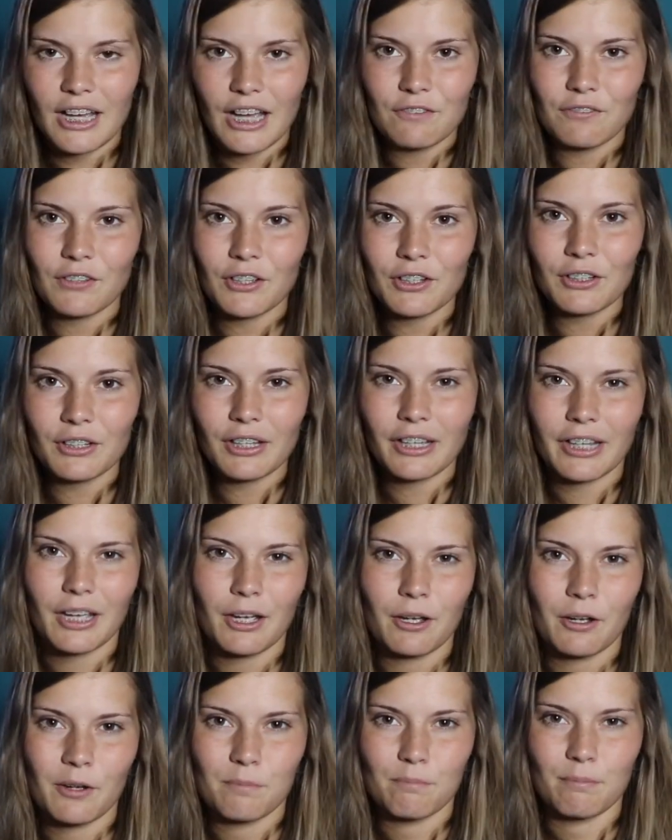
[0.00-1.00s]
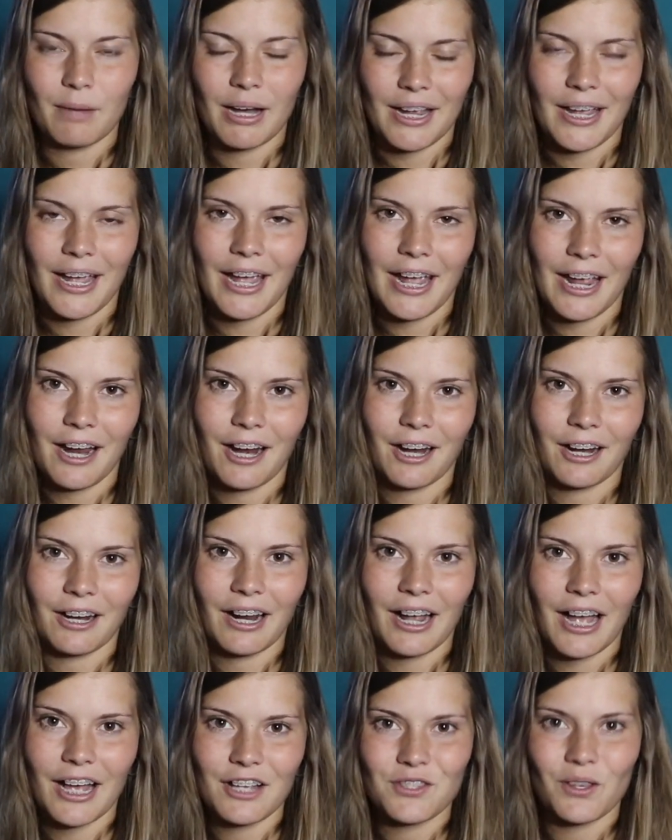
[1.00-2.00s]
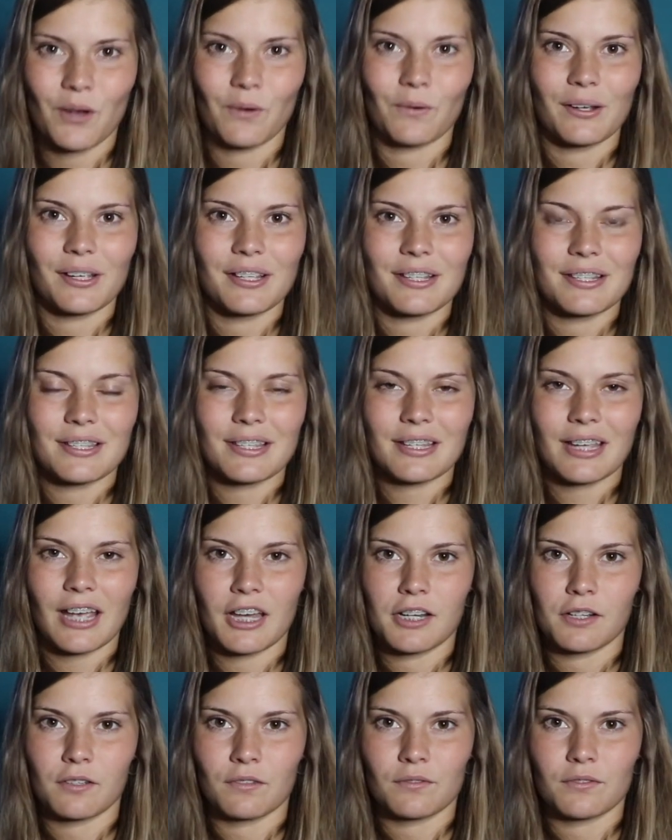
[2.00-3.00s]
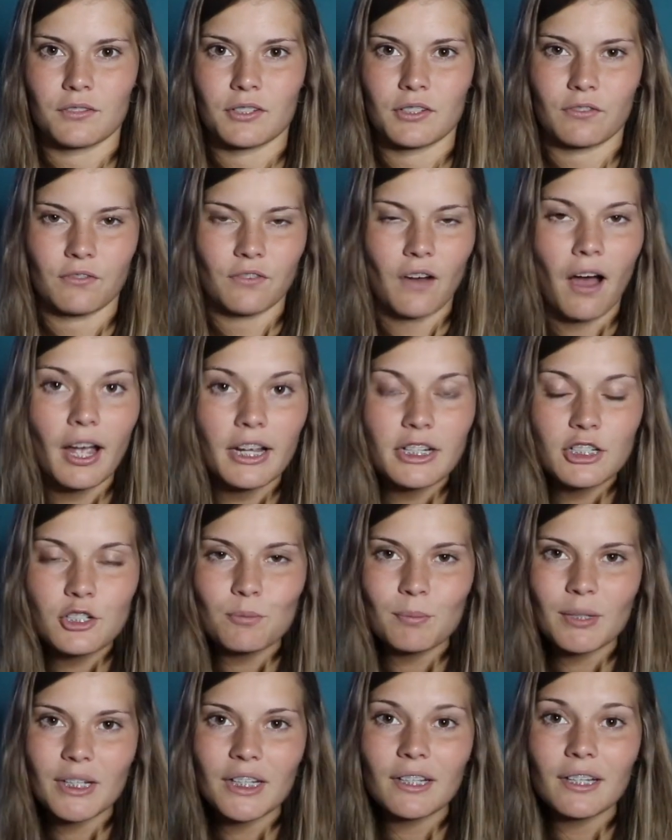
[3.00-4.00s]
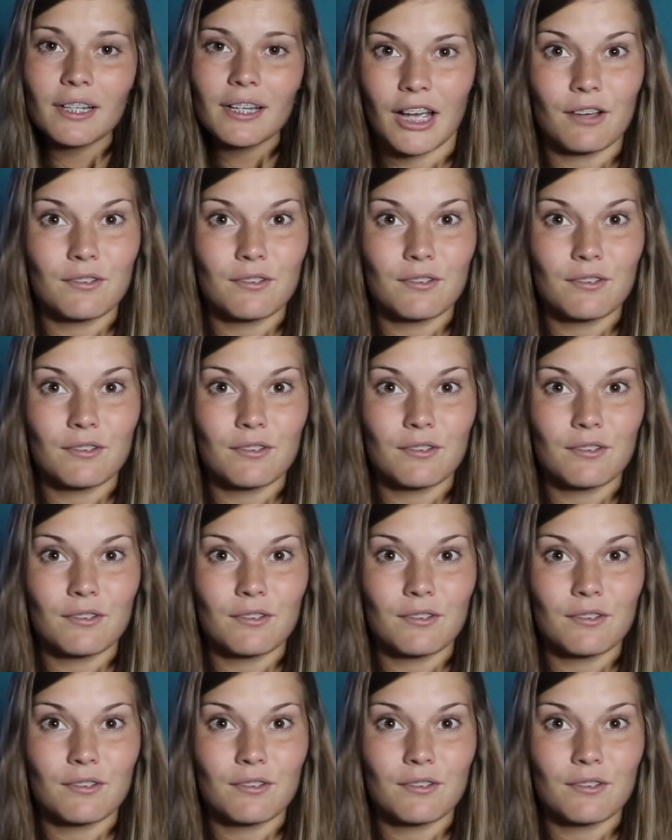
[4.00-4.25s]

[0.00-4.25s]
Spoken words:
I felt like my hair has always kind of defined me.